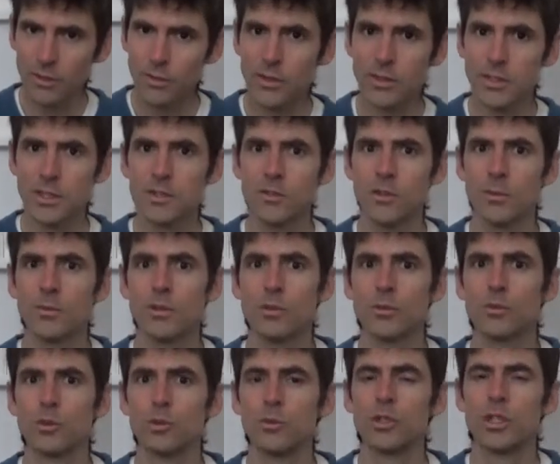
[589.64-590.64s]
this is from the
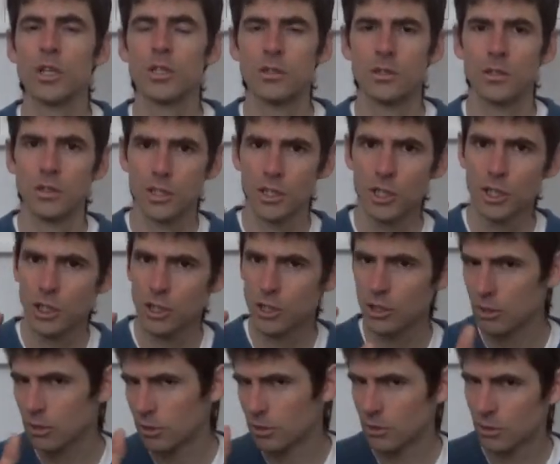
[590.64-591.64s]
root
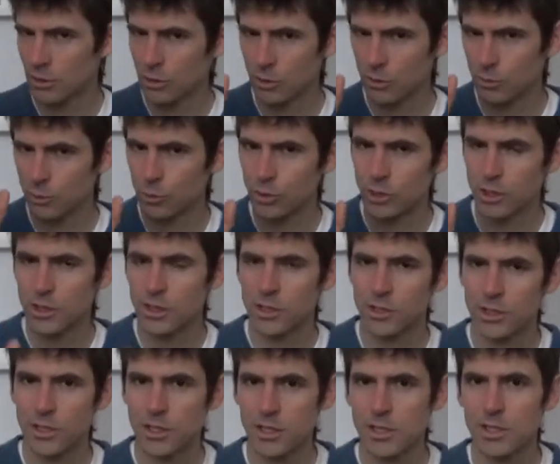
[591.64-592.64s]
drish, the root to
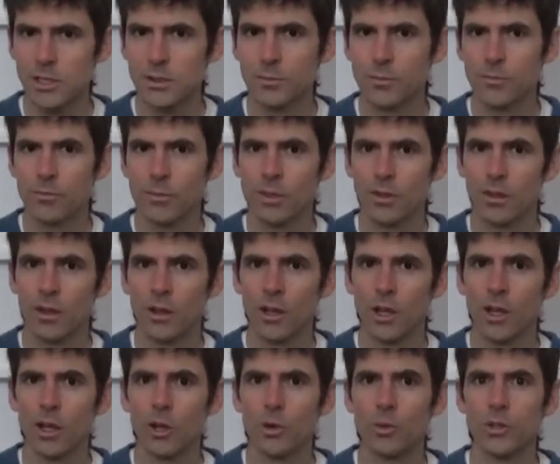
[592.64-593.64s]
see,
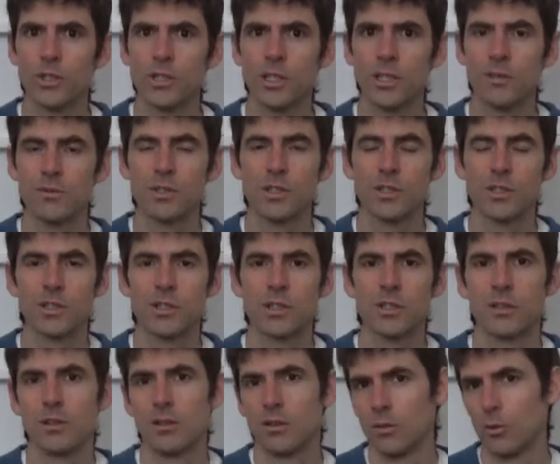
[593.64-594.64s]
which gives
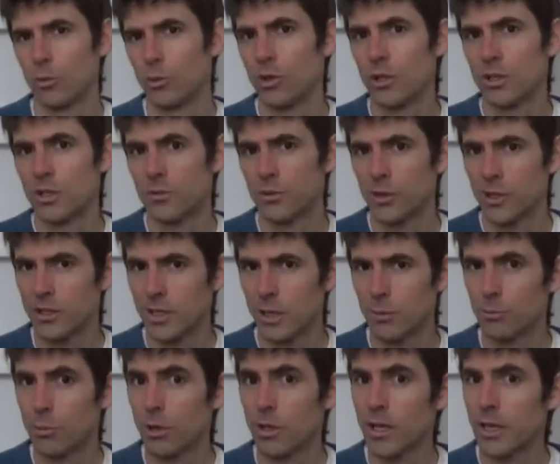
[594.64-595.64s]
us words, for
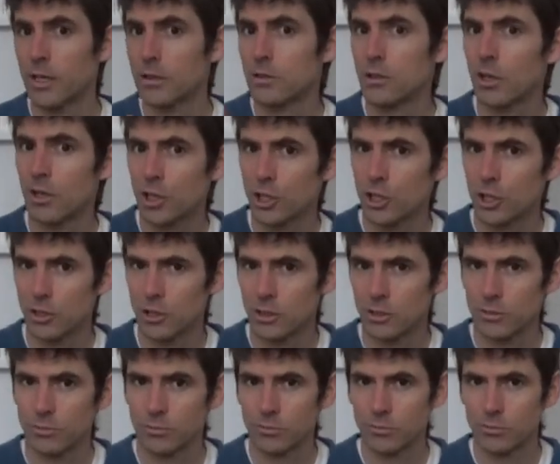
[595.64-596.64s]
example, like
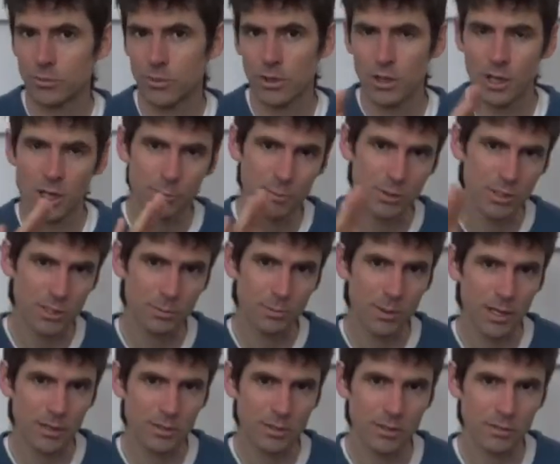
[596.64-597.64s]
darshana, a
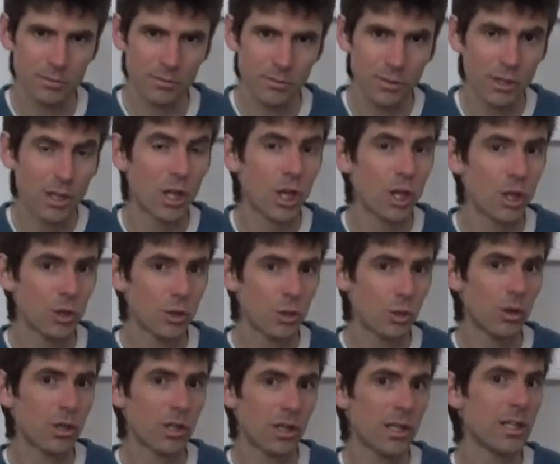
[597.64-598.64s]
perspective.
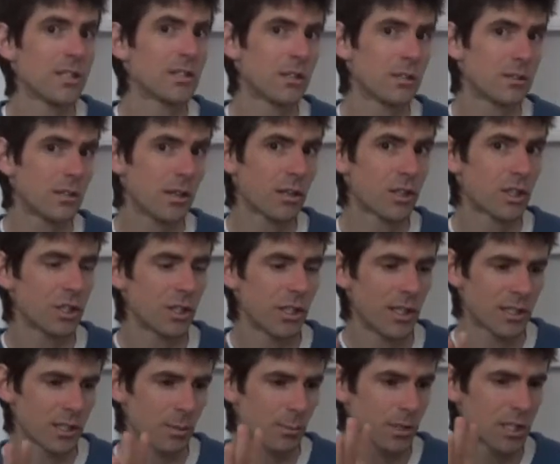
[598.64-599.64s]
Yoga is a darshan,
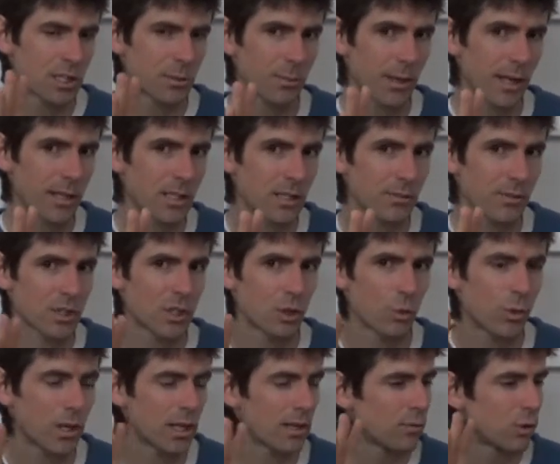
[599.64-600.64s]
it's a perspective, it's a
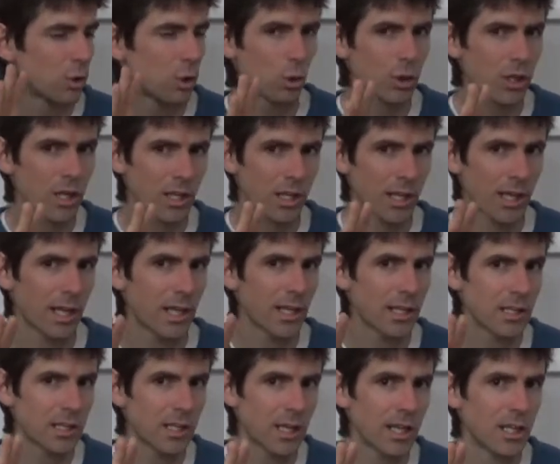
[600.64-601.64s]
way of looking at,
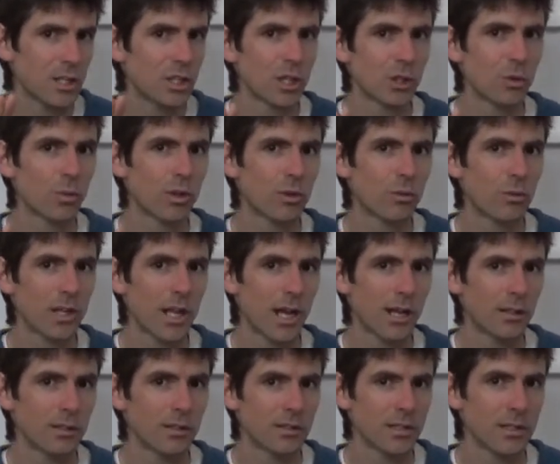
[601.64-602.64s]
engaging with
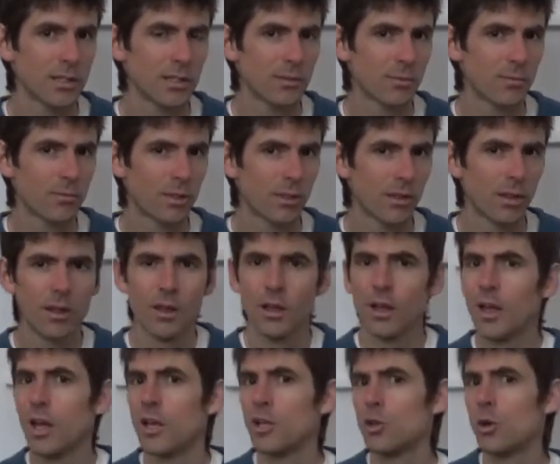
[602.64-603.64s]
reality.
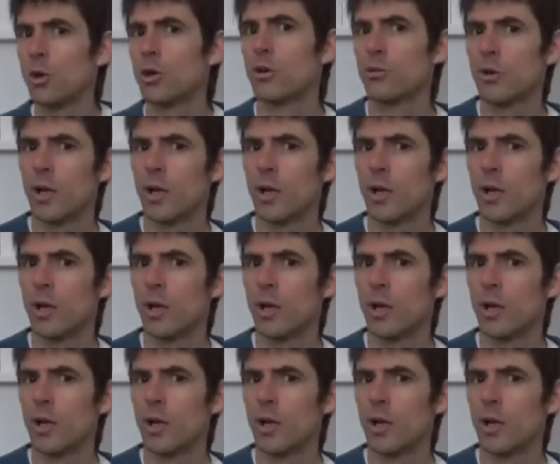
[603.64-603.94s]
And yoga